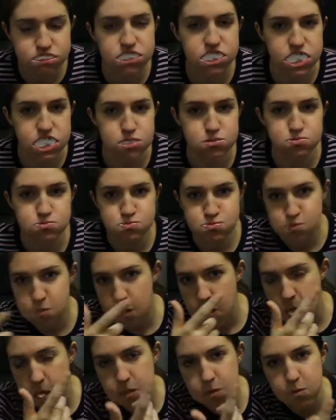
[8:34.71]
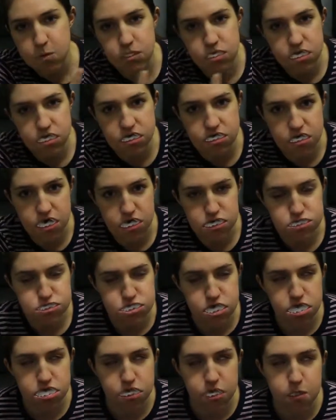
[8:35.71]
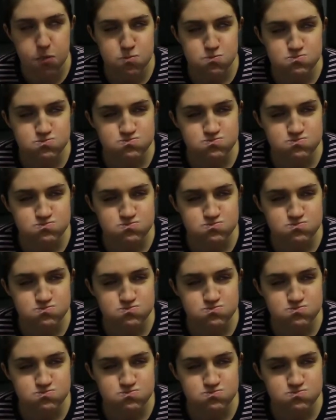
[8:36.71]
we're looking at each other.